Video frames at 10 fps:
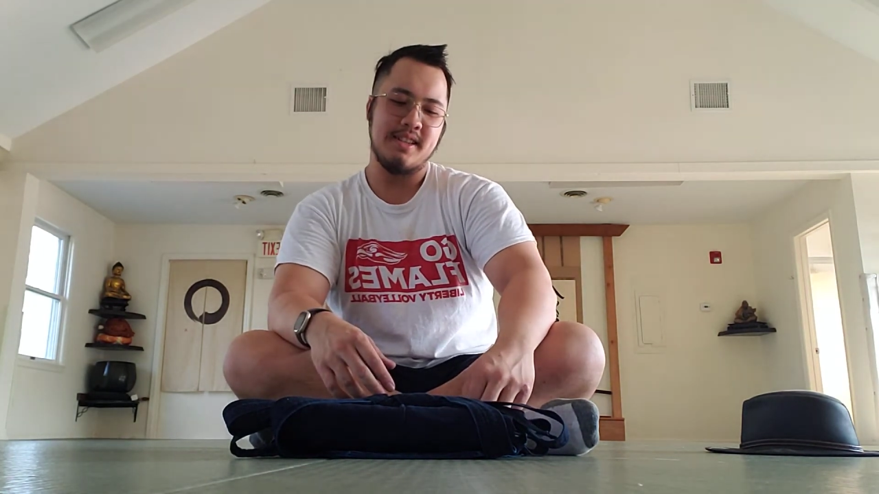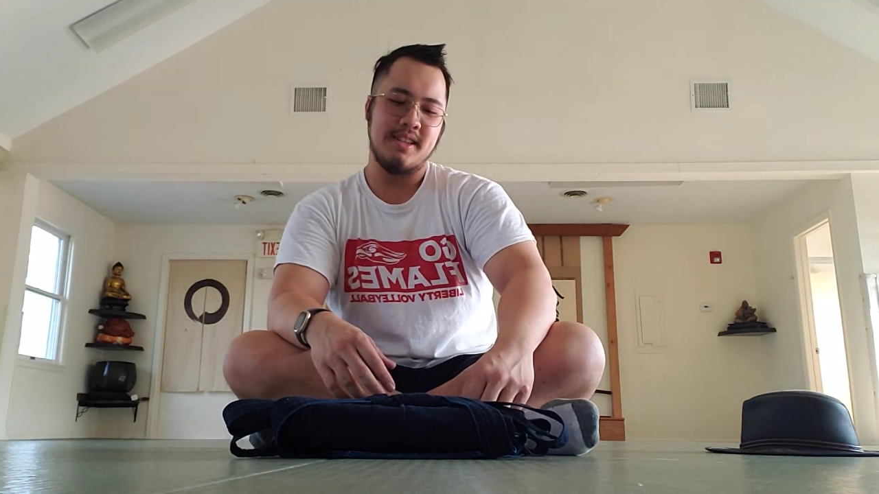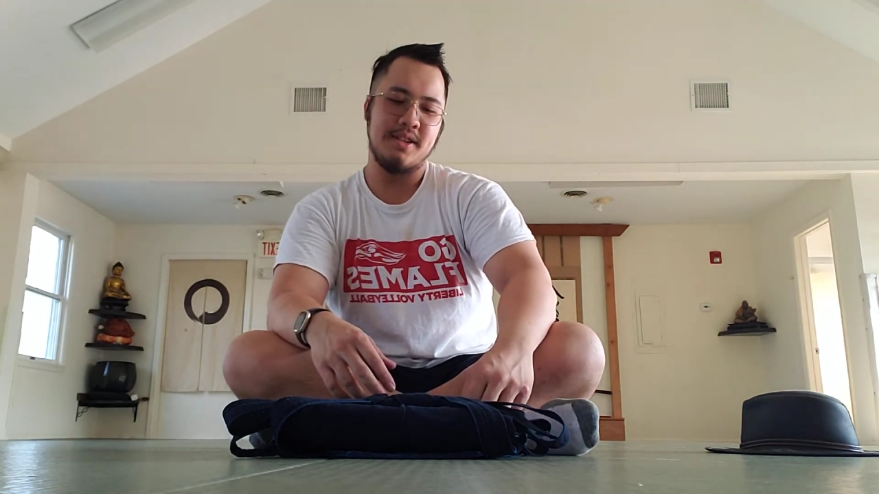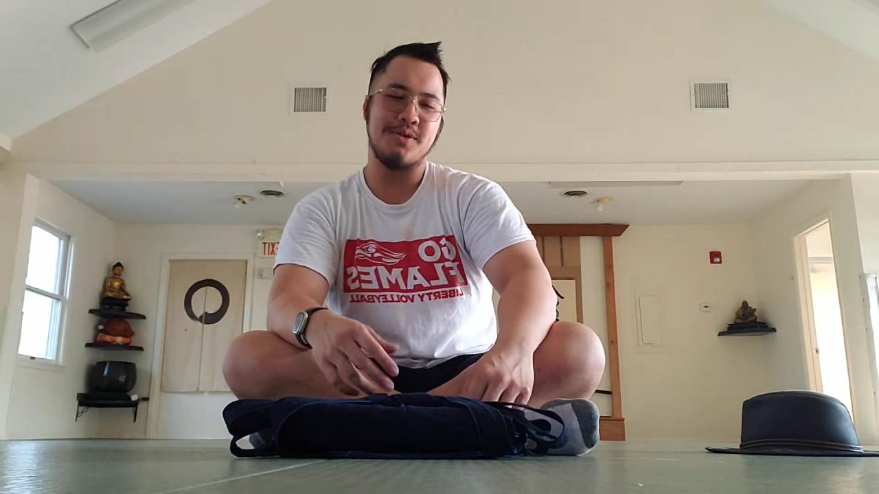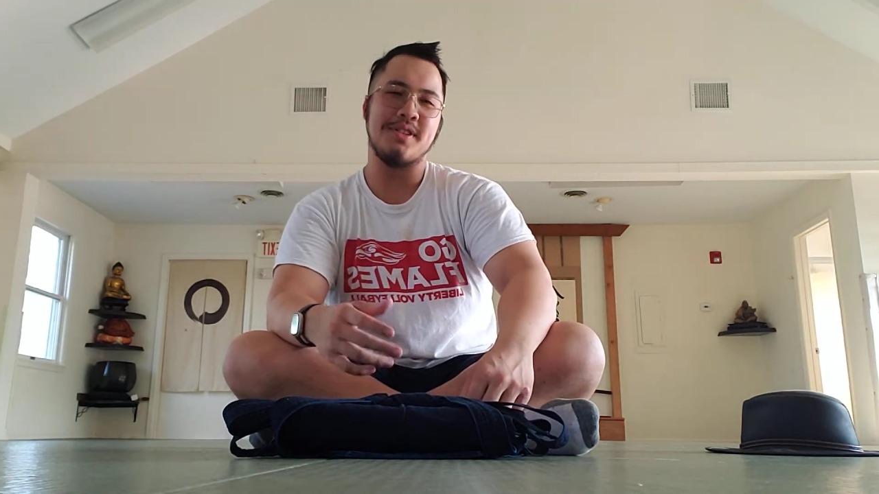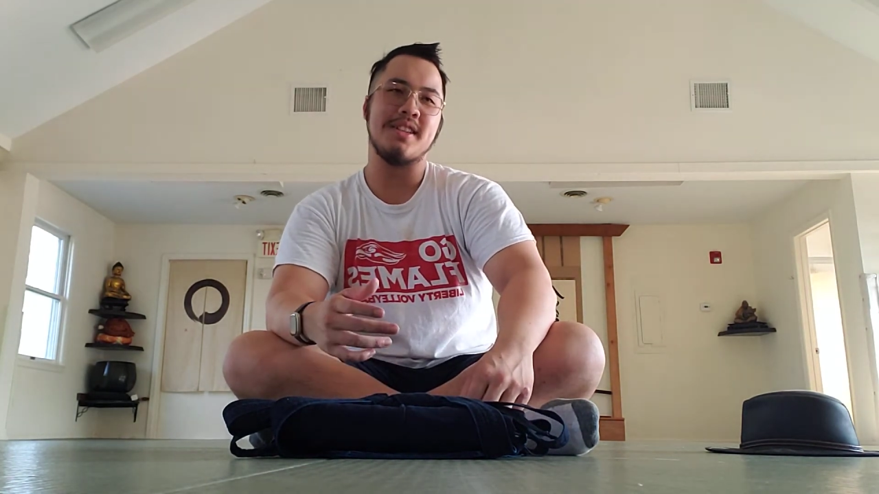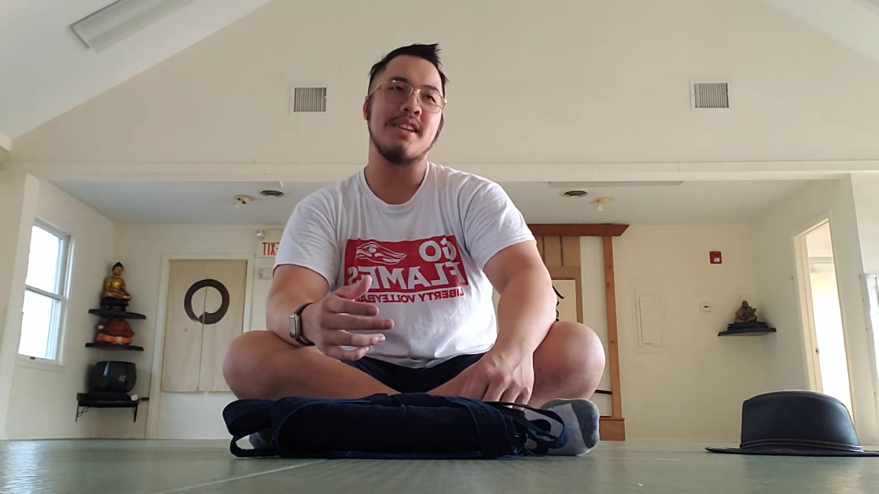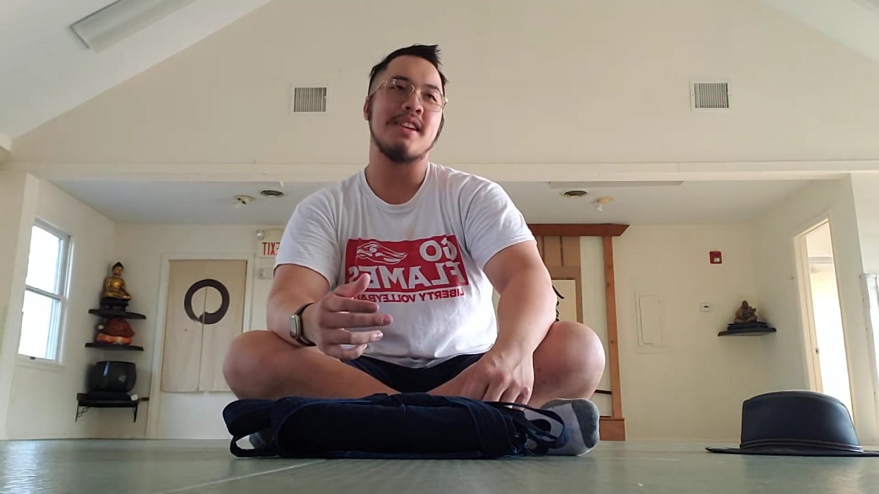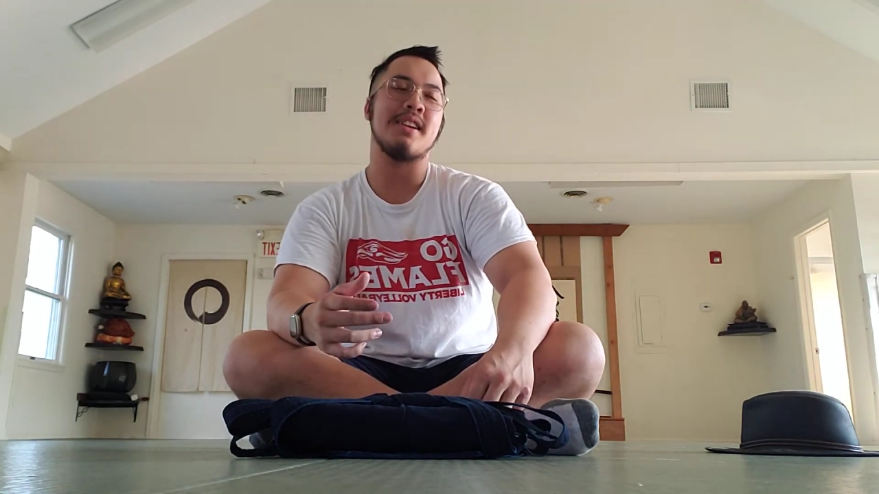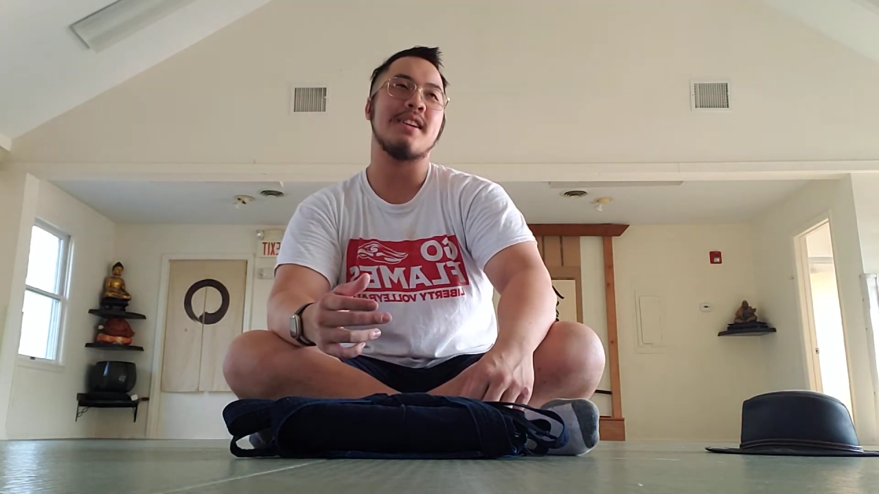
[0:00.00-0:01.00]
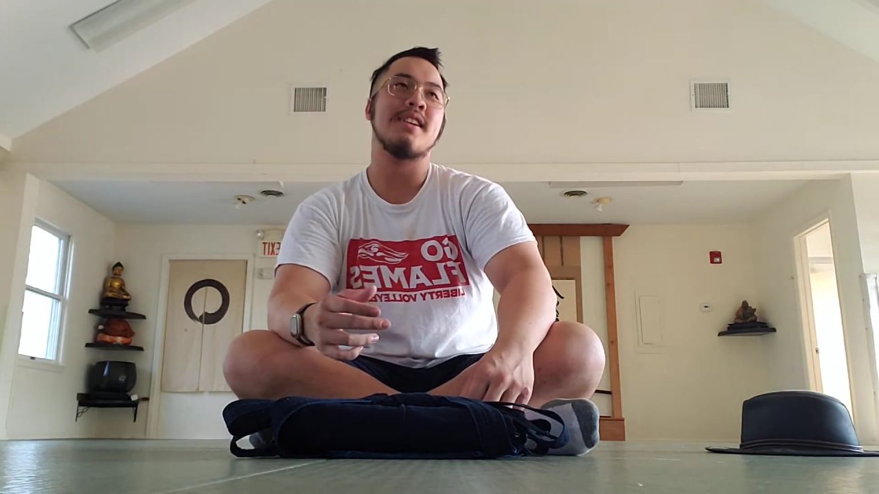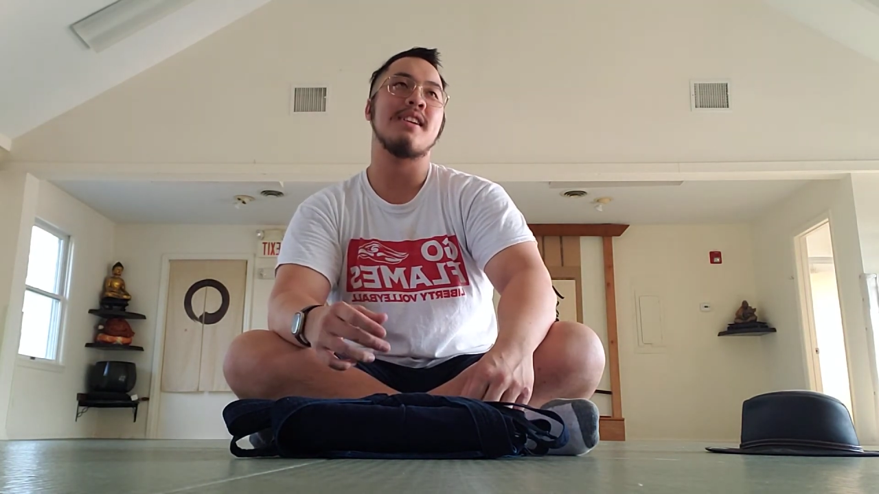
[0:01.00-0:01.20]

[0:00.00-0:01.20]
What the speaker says: interesting